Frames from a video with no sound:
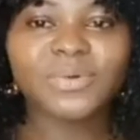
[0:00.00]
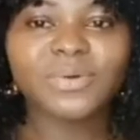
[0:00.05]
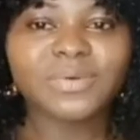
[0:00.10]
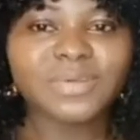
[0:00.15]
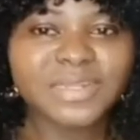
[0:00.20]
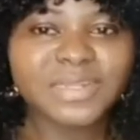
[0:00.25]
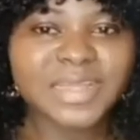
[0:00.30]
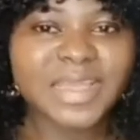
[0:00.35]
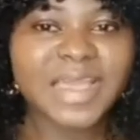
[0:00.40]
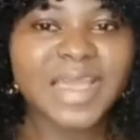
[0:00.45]

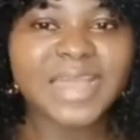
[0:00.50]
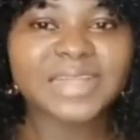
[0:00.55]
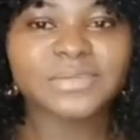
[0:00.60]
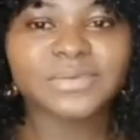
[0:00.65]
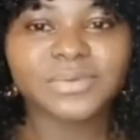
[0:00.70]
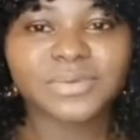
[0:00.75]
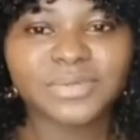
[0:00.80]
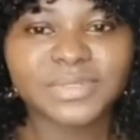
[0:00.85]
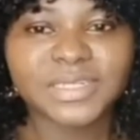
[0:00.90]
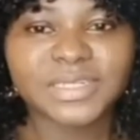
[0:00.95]
come the hide
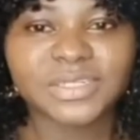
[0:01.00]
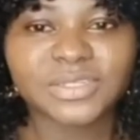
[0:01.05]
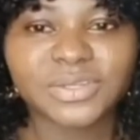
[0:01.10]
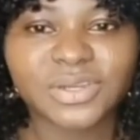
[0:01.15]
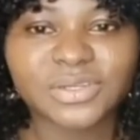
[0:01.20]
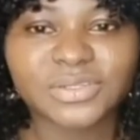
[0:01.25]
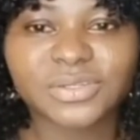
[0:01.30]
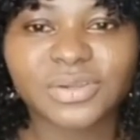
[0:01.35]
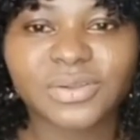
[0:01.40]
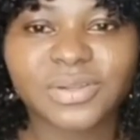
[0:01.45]
or the
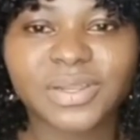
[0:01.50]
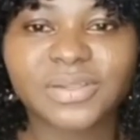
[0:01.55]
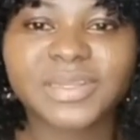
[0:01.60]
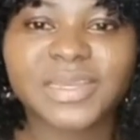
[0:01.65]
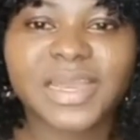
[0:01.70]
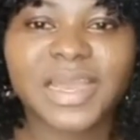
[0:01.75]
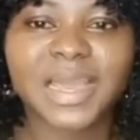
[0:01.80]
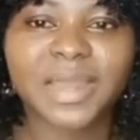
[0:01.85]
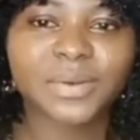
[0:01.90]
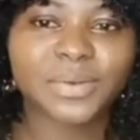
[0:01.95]
dodge or not
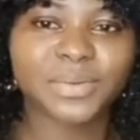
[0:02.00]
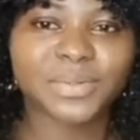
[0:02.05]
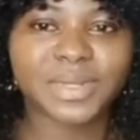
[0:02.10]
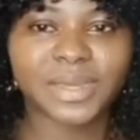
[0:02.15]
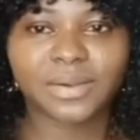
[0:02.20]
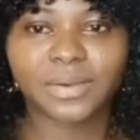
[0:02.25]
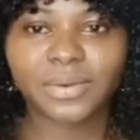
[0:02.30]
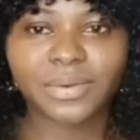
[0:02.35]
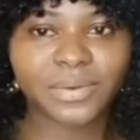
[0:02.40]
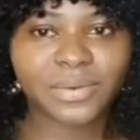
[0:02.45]
the carry
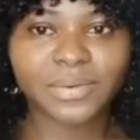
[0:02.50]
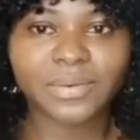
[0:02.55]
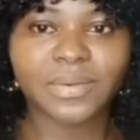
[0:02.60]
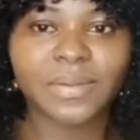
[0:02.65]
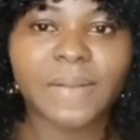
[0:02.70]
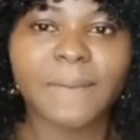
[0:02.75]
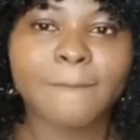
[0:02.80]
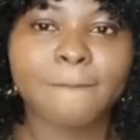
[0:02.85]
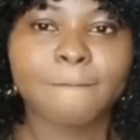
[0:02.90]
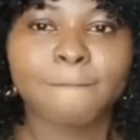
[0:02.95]
una call.